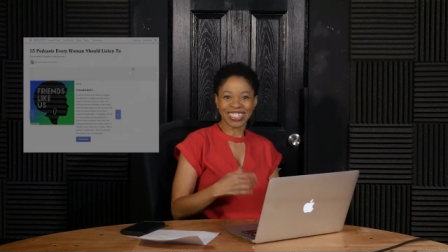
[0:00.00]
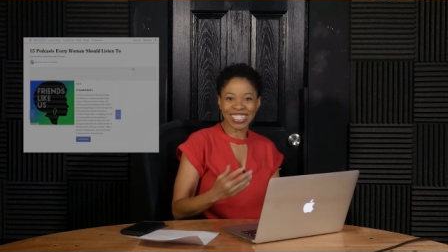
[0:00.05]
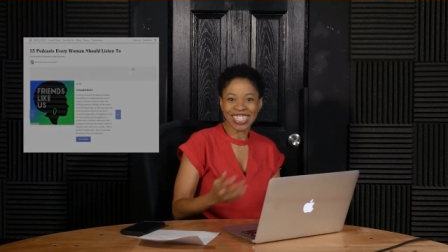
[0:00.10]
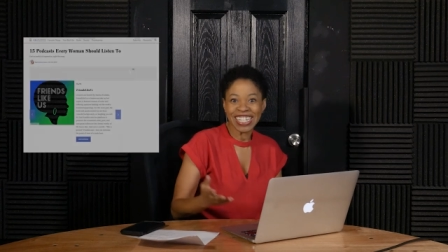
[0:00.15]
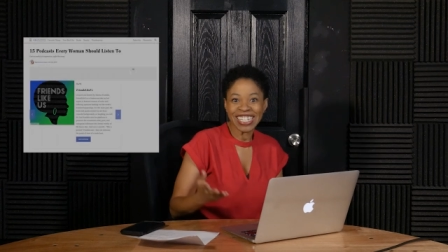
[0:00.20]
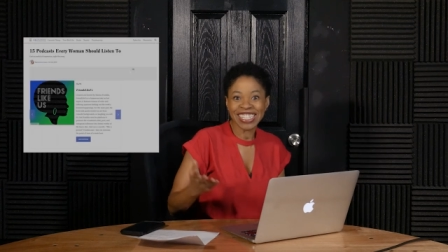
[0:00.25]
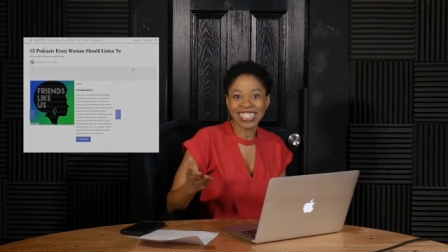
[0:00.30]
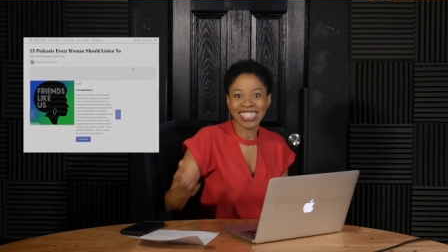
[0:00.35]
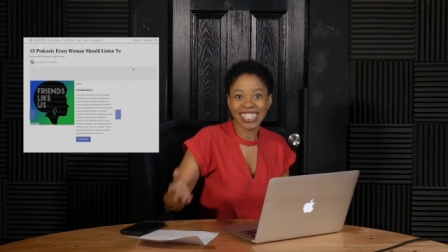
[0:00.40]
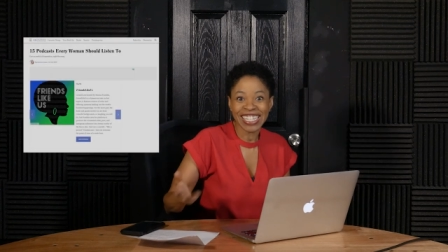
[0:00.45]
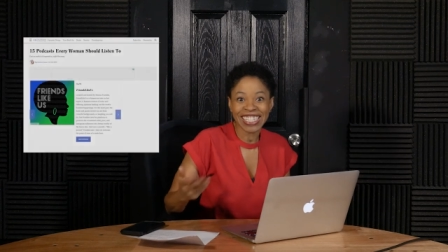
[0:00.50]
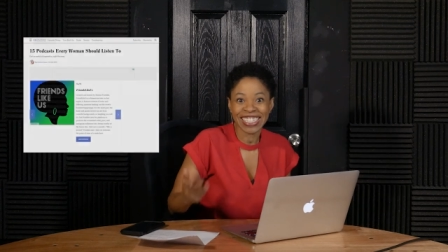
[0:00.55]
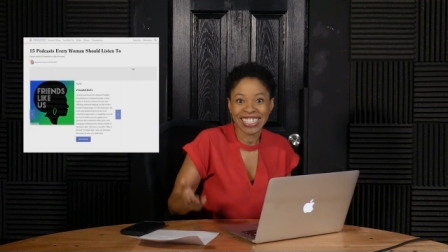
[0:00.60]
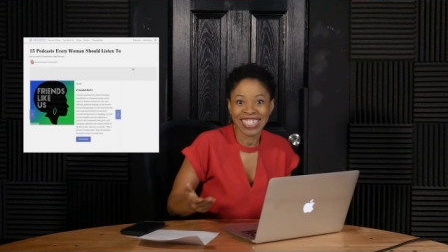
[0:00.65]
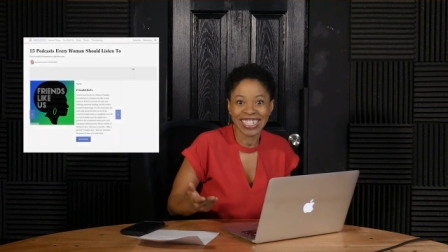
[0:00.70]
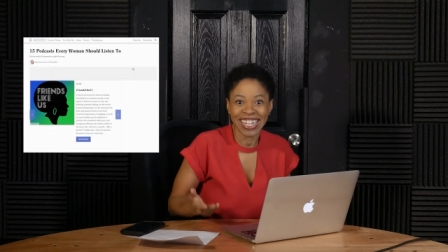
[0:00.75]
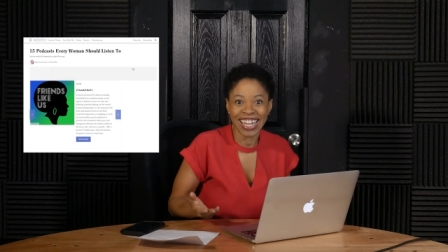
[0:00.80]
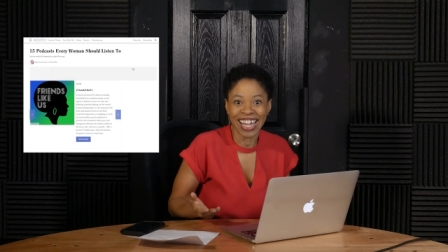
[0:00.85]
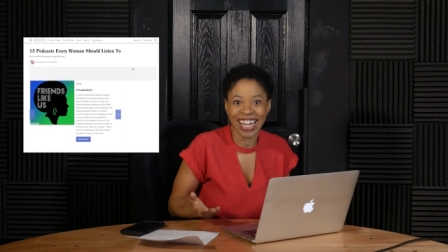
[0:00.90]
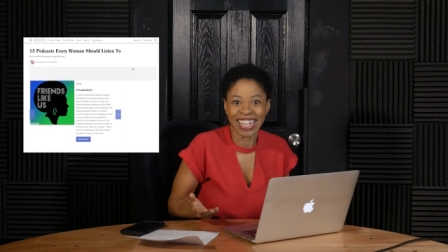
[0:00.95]
She's
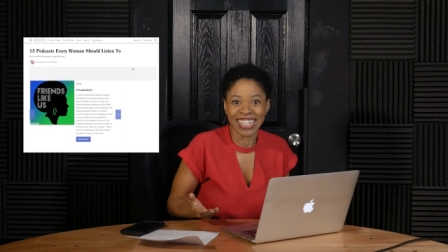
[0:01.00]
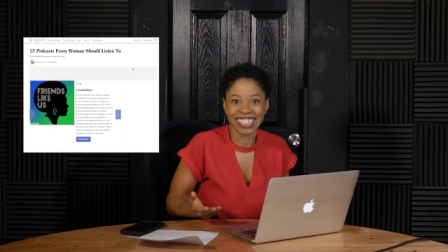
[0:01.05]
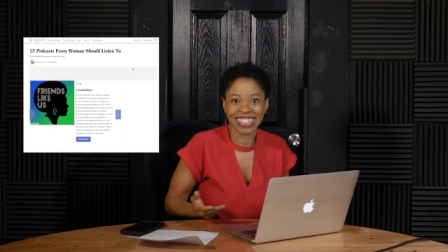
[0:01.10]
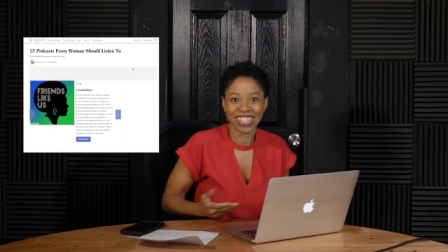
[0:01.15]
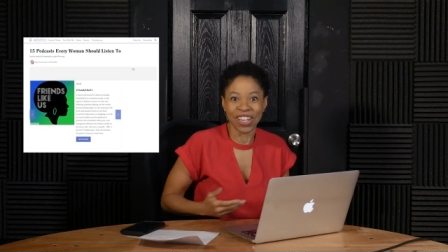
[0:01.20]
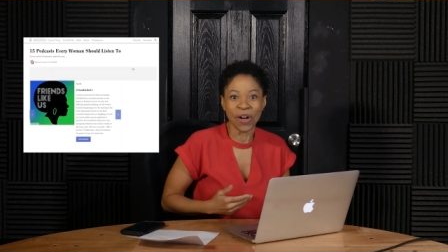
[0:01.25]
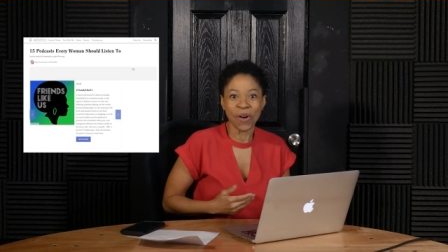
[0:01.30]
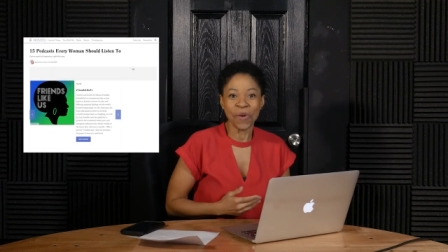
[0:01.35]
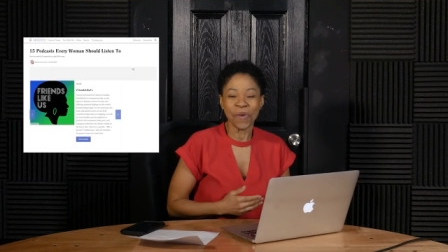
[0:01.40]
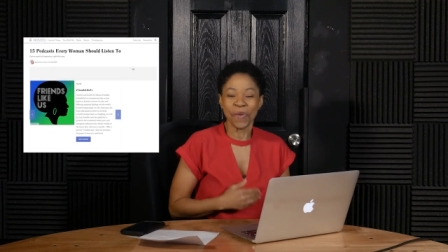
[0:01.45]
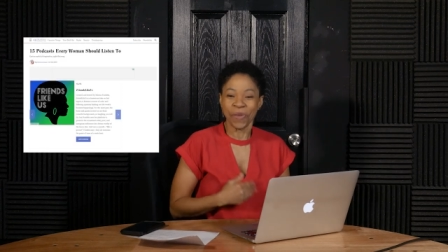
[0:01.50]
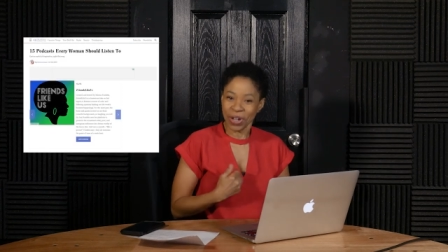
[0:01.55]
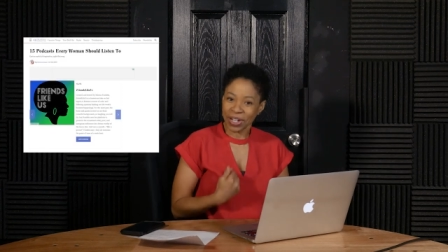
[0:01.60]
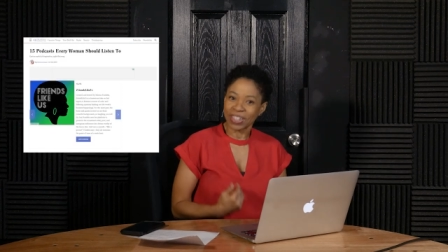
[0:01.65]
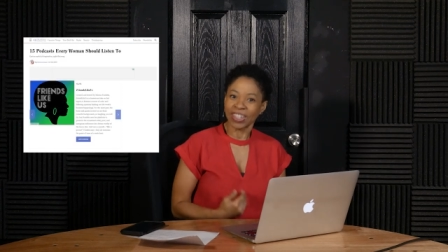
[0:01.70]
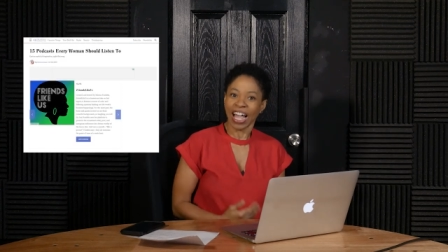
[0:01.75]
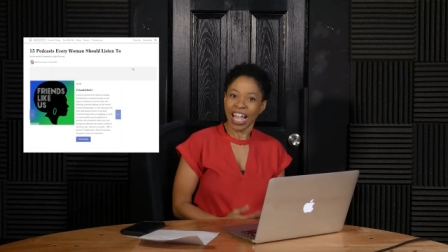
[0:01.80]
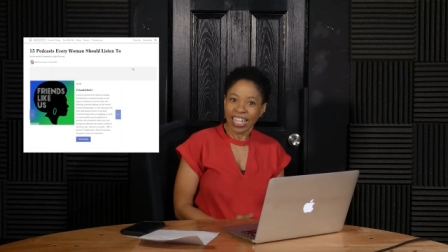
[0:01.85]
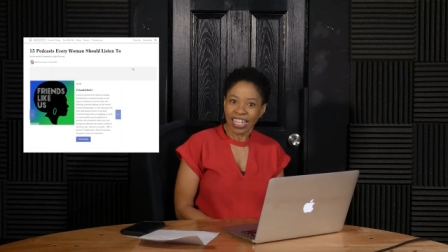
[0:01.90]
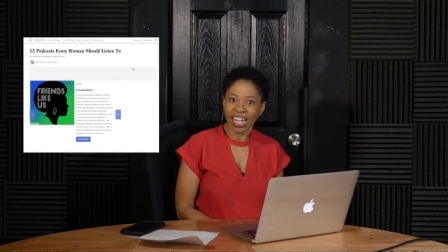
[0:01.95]
listed us, so
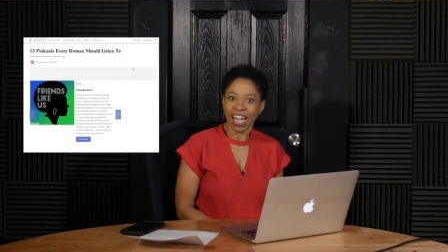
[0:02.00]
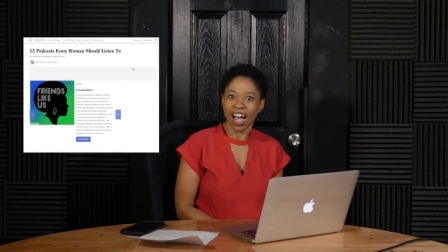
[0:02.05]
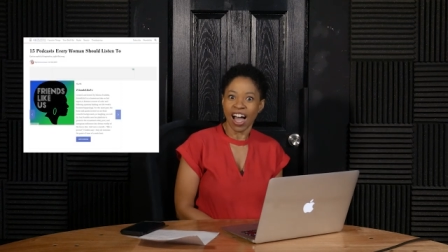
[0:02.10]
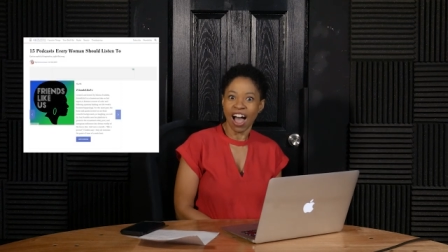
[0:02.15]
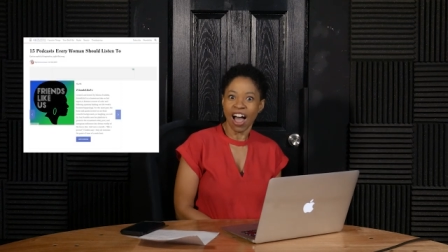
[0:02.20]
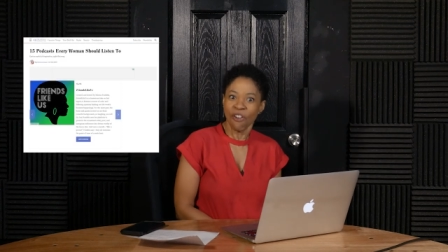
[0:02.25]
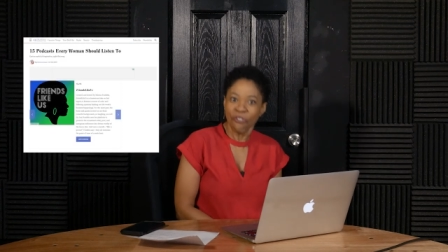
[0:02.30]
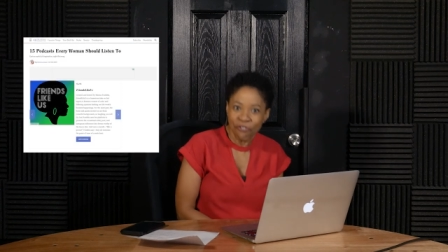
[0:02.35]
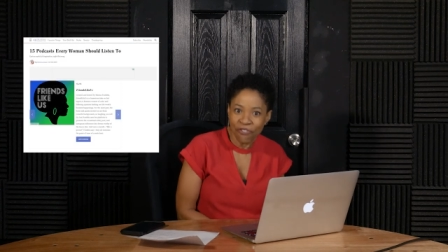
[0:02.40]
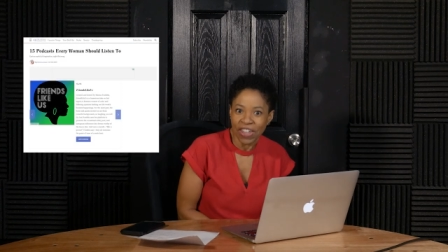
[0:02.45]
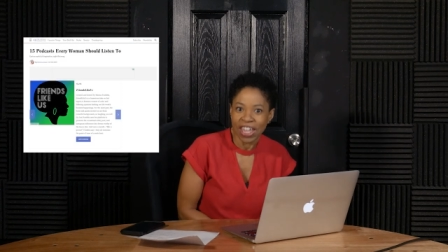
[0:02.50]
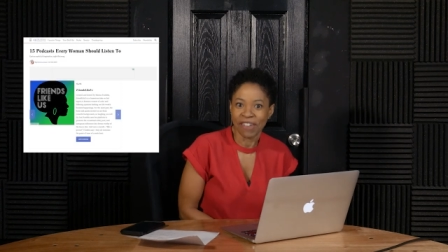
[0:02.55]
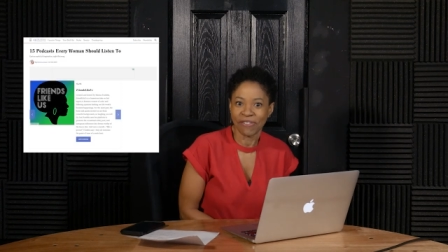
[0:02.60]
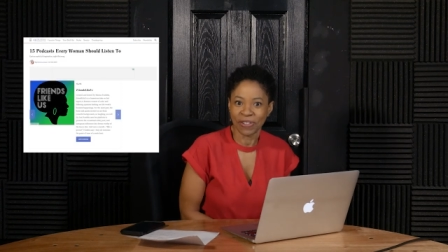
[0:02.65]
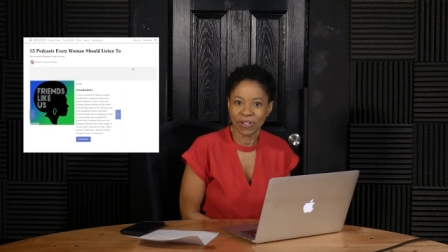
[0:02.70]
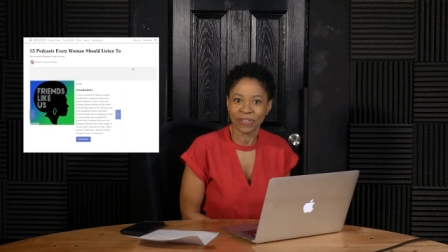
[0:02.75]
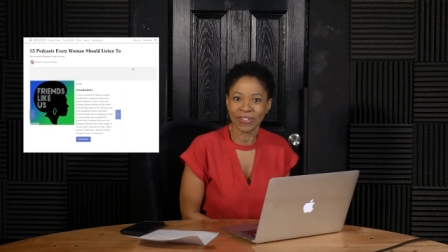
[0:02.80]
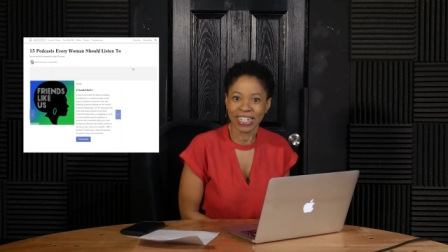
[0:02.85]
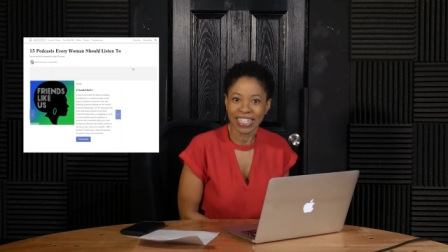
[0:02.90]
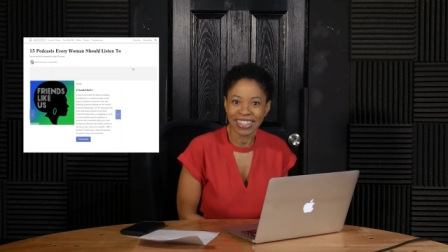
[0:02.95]
we're like a
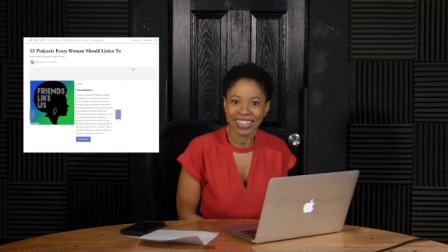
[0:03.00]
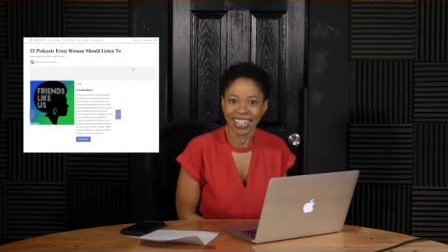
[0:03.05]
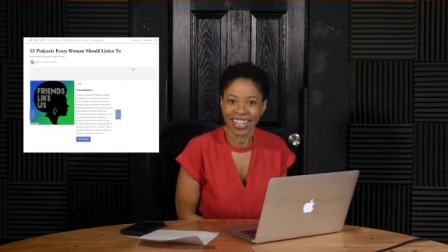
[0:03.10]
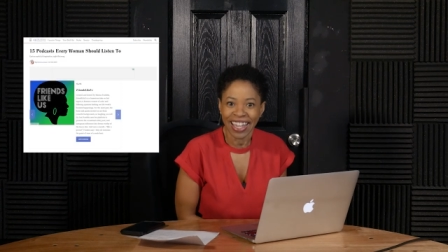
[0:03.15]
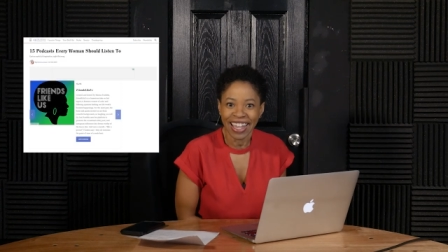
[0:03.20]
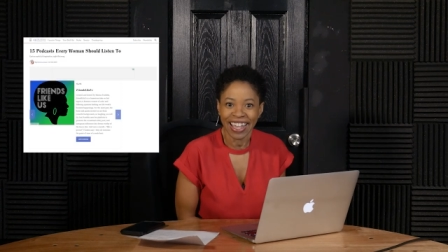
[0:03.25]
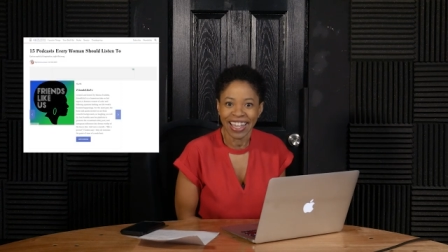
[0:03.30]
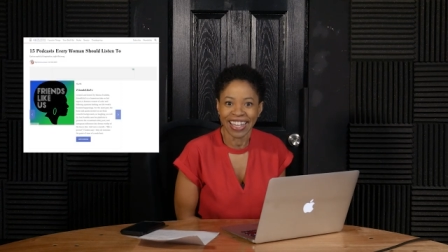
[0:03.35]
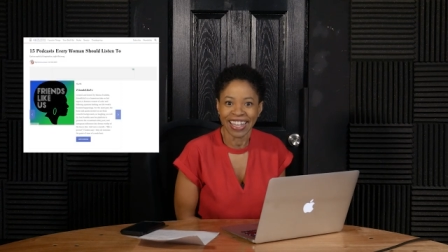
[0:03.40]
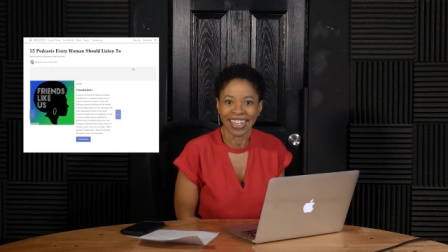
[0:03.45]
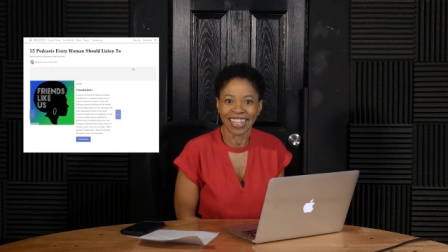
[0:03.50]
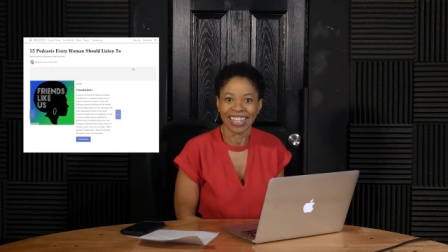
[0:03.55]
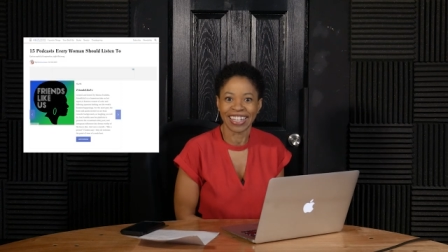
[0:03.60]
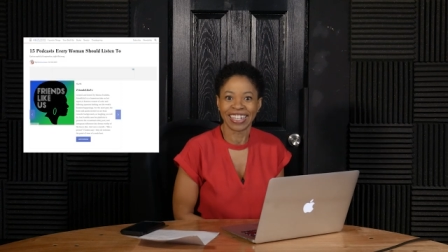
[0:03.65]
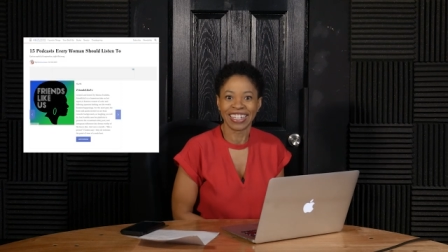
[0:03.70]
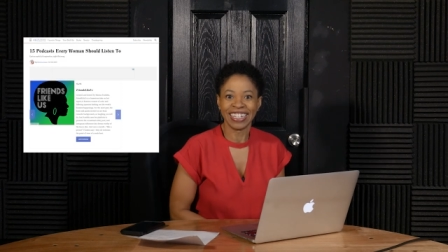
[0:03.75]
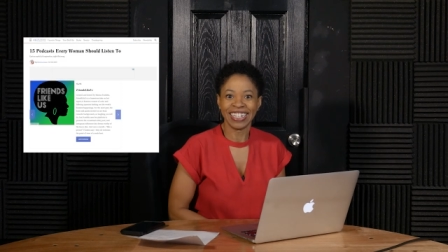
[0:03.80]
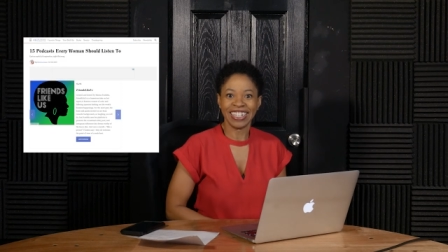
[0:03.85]
favorite thing.